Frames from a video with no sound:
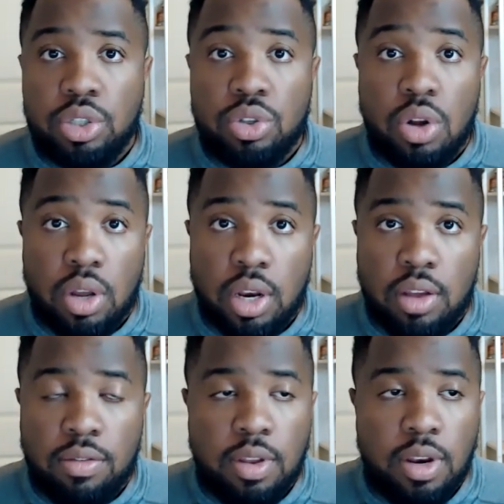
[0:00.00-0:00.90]
strong
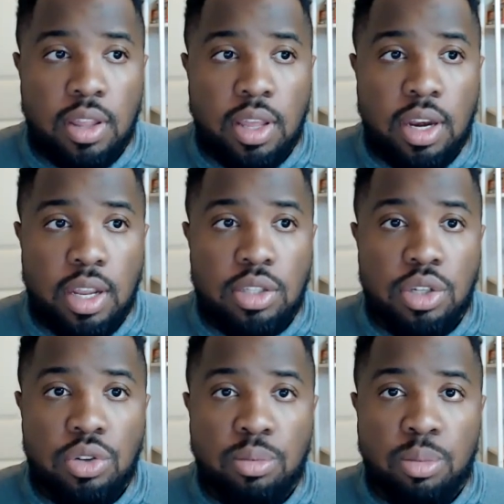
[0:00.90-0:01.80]
enough and they need to
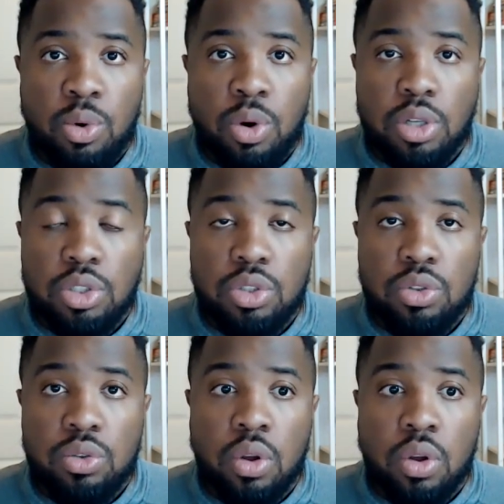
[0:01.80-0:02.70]
do more
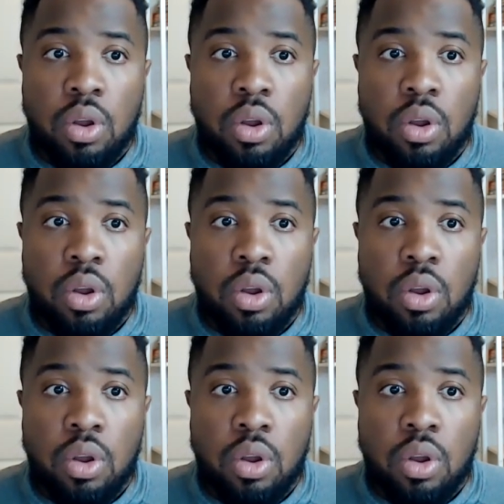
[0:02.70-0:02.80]
to